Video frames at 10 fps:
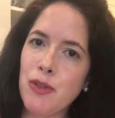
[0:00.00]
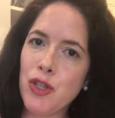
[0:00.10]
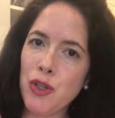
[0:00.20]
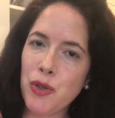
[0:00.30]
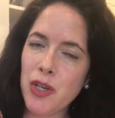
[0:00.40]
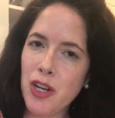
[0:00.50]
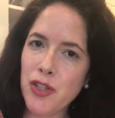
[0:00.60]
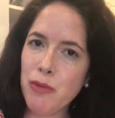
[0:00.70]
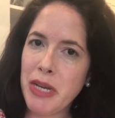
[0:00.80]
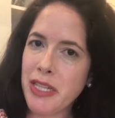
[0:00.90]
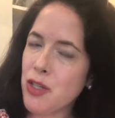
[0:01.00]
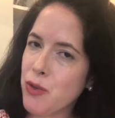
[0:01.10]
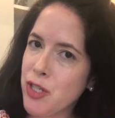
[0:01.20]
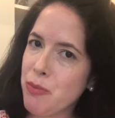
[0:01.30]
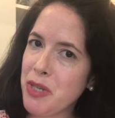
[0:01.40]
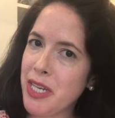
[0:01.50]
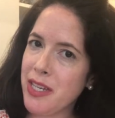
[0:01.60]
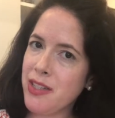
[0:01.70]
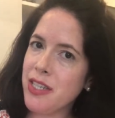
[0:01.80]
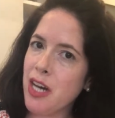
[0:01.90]
you could also make this recipe
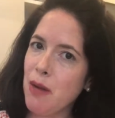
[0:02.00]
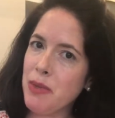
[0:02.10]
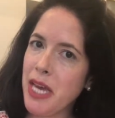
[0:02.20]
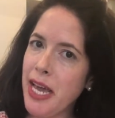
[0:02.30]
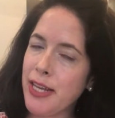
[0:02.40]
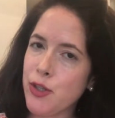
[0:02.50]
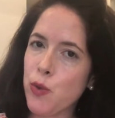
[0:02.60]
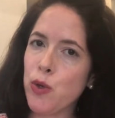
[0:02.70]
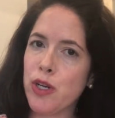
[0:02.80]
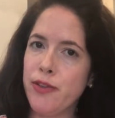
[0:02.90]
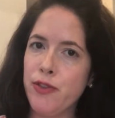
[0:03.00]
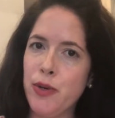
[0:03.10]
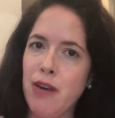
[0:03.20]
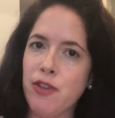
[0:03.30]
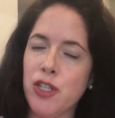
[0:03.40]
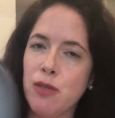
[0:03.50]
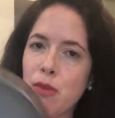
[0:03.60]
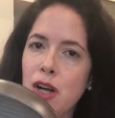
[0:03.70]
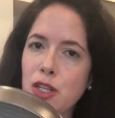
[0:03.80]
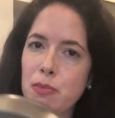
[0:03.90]
into cupcakes, or if you have a
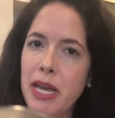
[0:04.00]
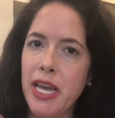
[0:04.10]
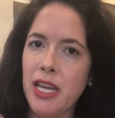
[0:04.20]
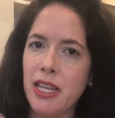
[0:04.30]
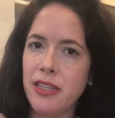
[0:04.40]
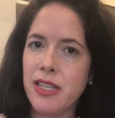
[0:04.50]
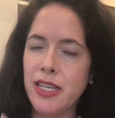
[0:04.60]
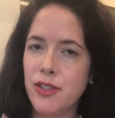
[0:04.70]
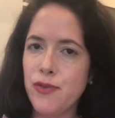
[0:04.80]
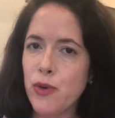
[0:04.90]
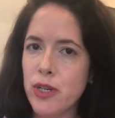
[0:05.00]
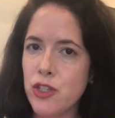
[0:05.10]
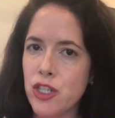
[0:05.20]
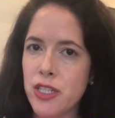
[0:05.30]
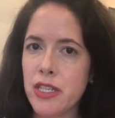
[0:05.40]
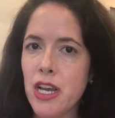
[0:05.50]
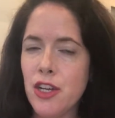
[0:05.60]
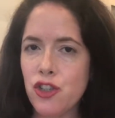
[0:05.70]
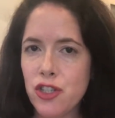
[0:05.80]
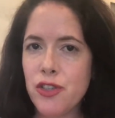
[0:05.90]
smaller pan, like say it's 4 inches,
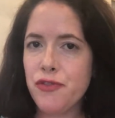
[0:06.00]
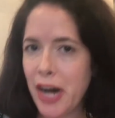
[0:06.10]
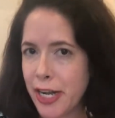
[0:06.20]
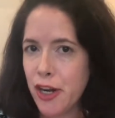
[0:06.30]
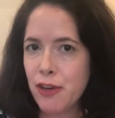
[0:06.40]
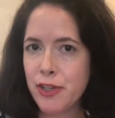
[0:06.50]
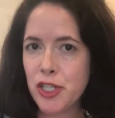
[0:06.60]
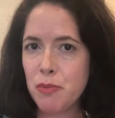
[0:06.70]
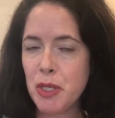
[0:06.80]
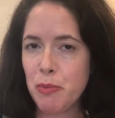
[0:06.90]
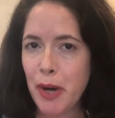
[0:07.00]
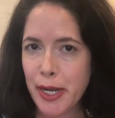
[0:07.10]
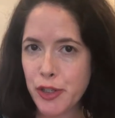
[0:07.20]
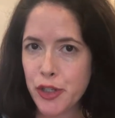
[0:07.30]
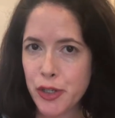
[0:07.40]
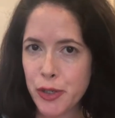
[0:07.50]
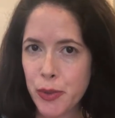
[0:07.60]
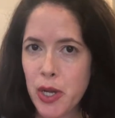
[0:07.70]
just divide our recipe by 2.